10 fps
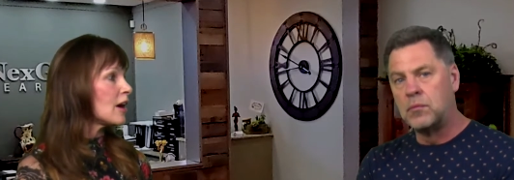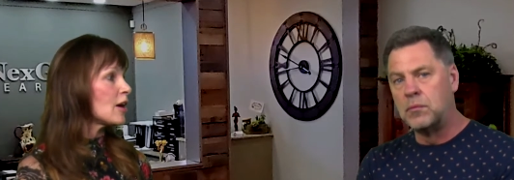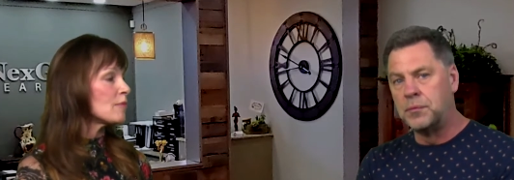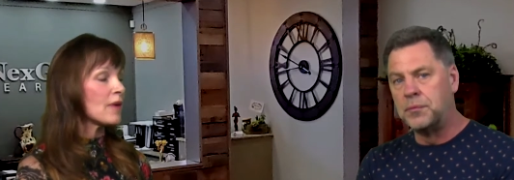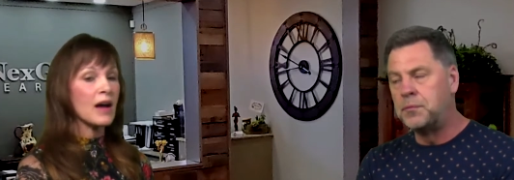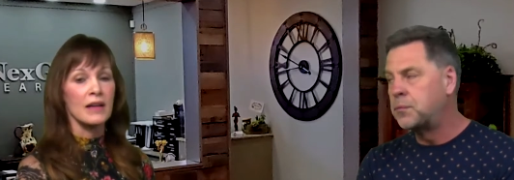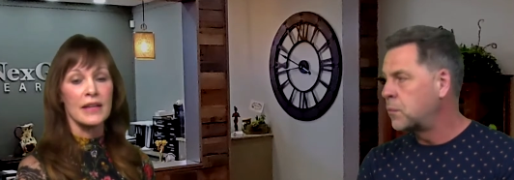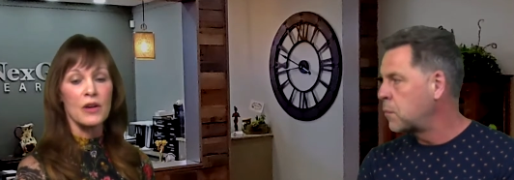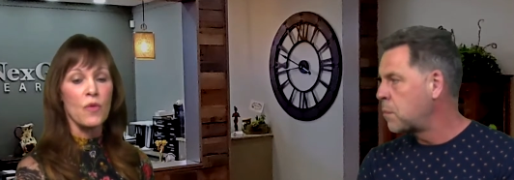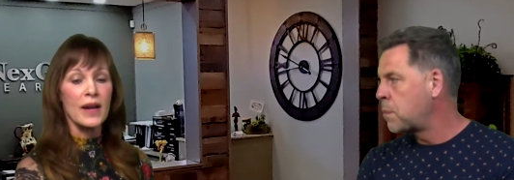
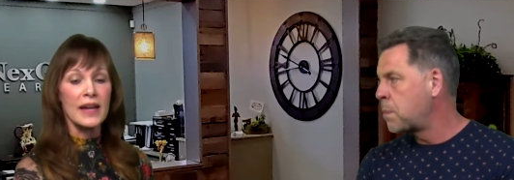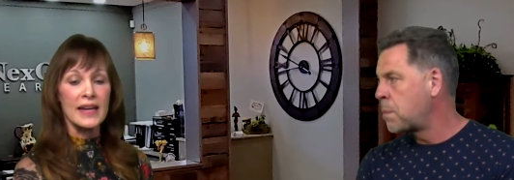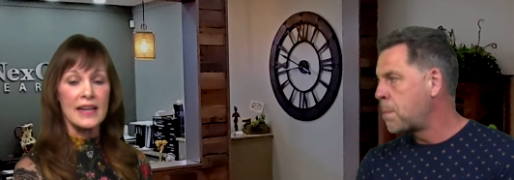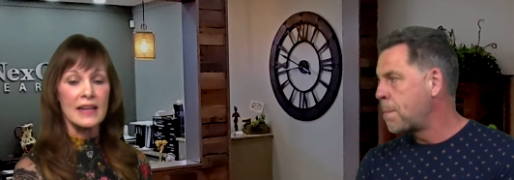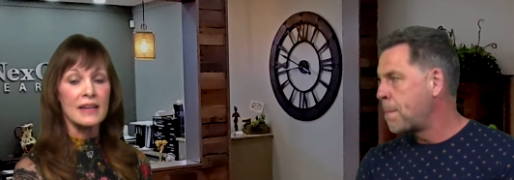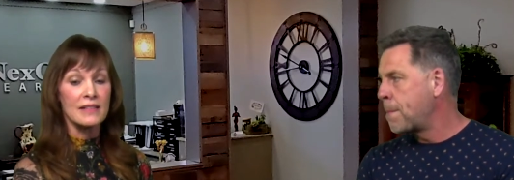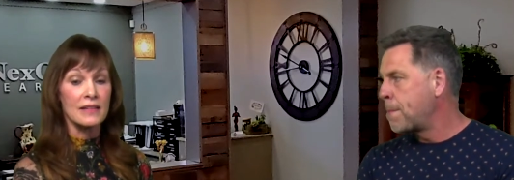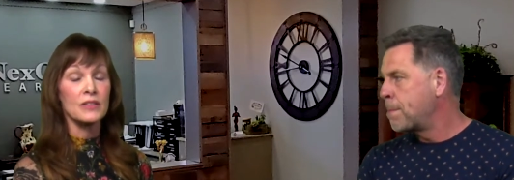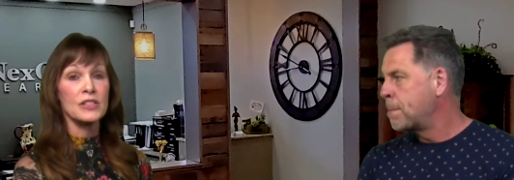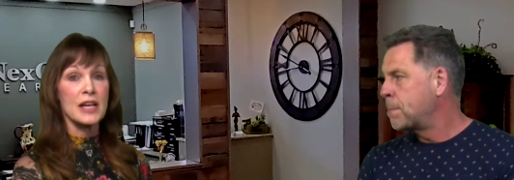Speaker 1: Like one lady
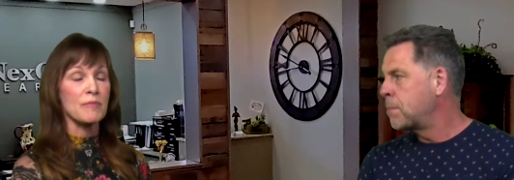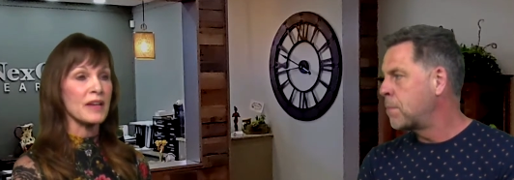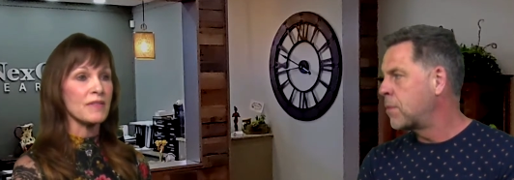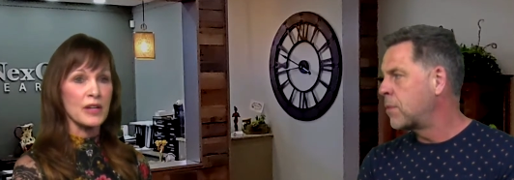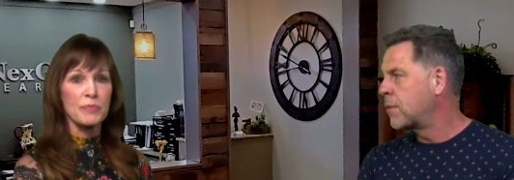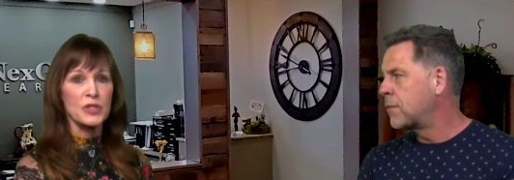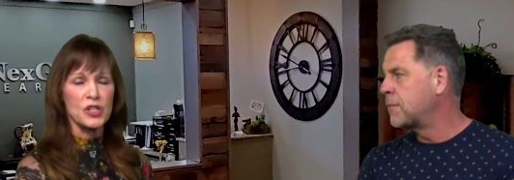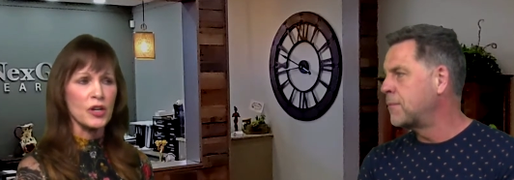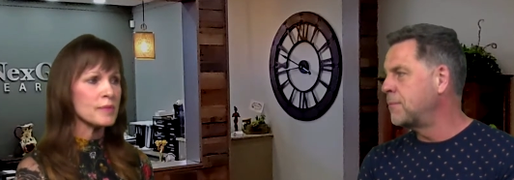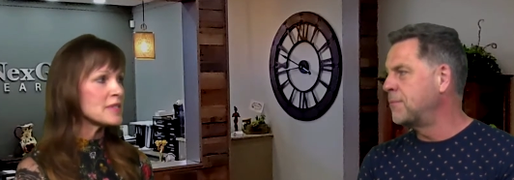looked at me very
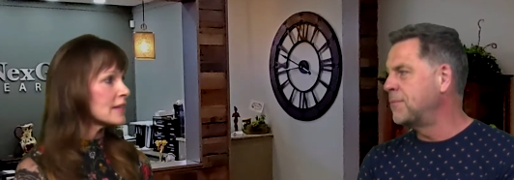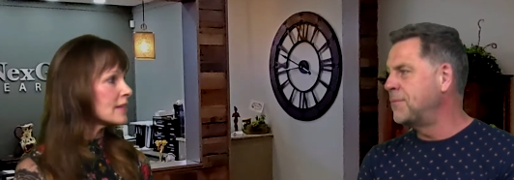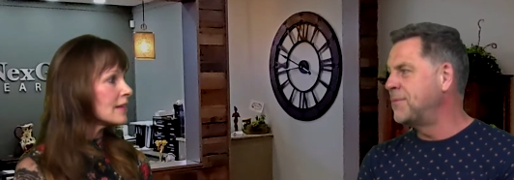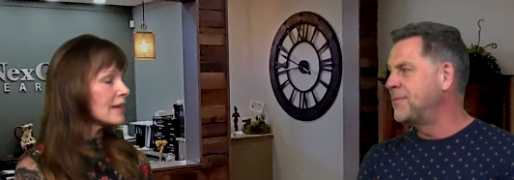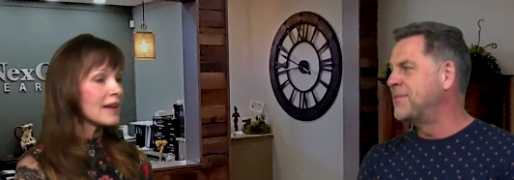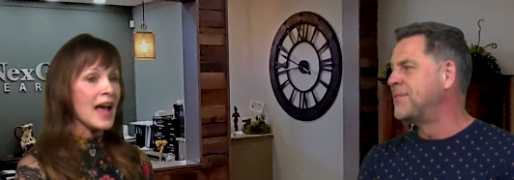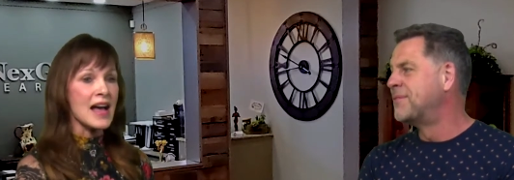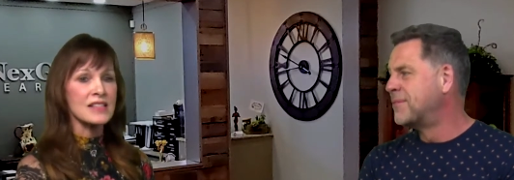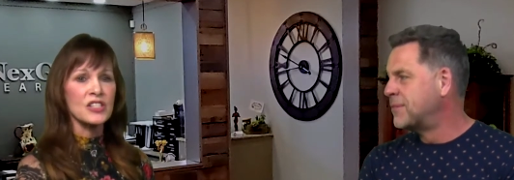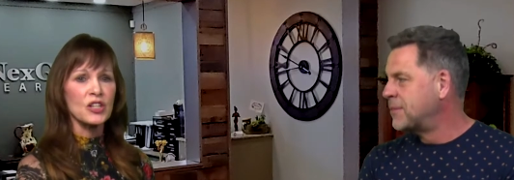perturbed and
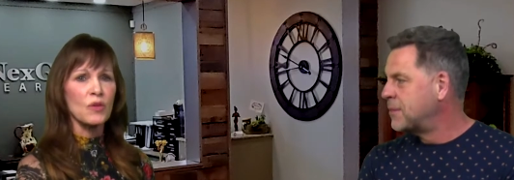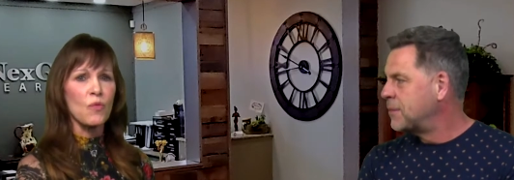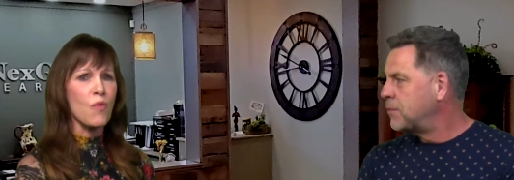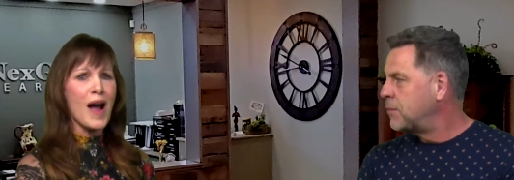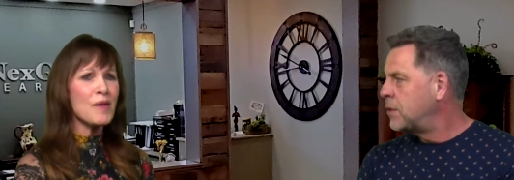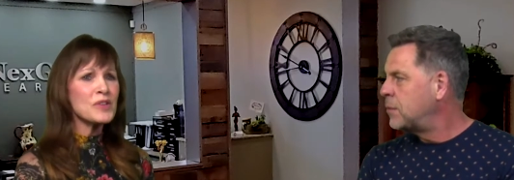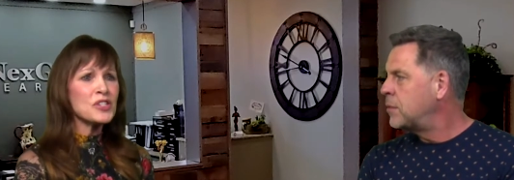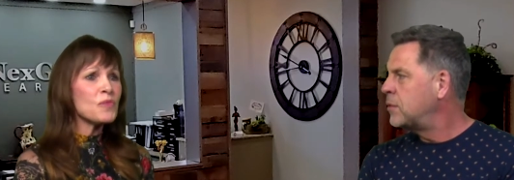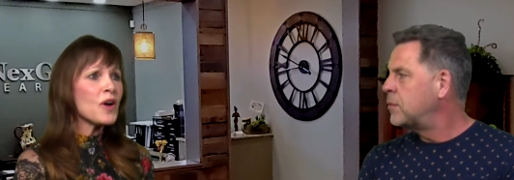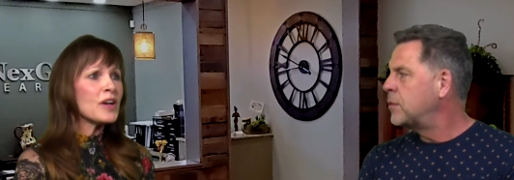asked, you know, why would
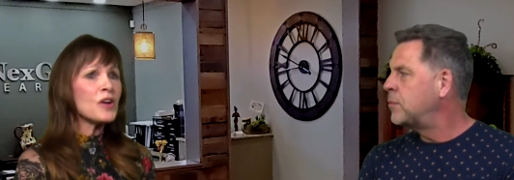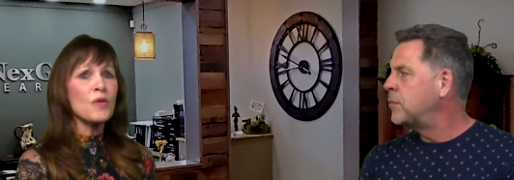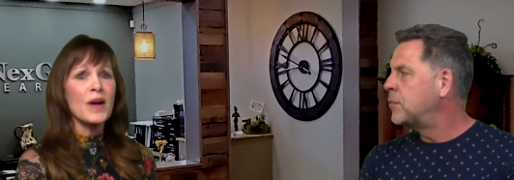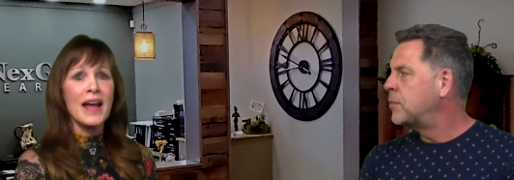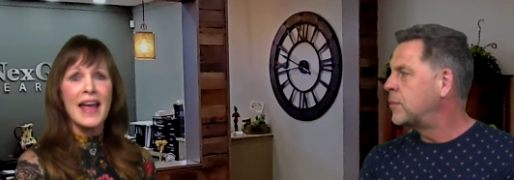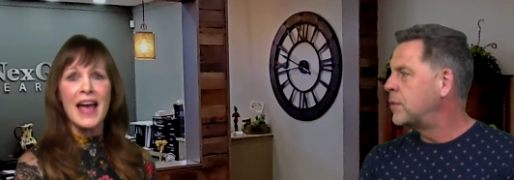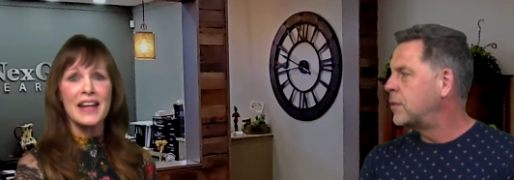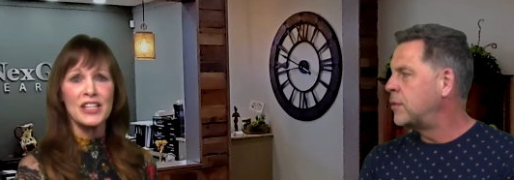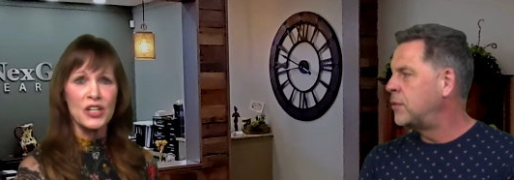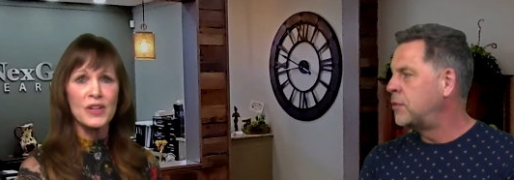you want to know when I had a
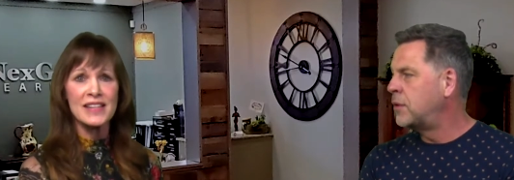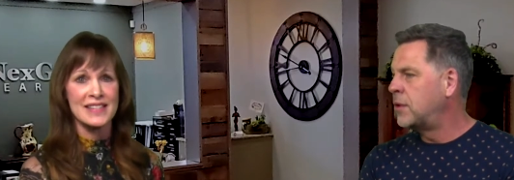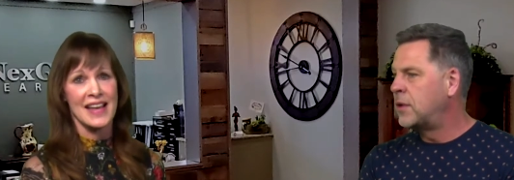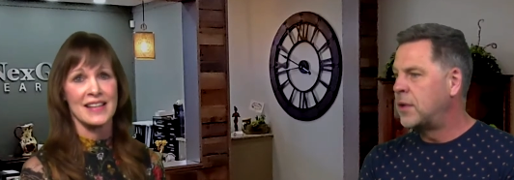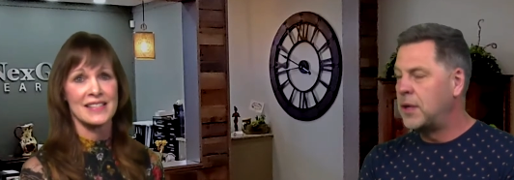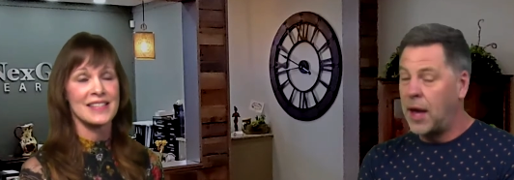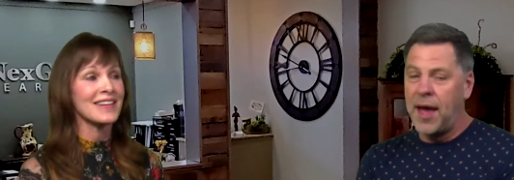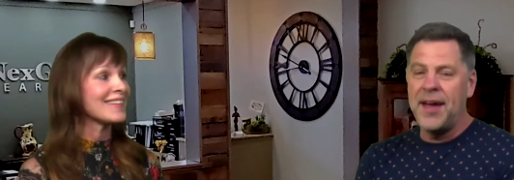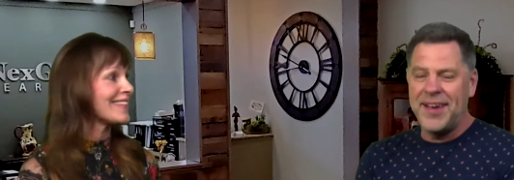urine test?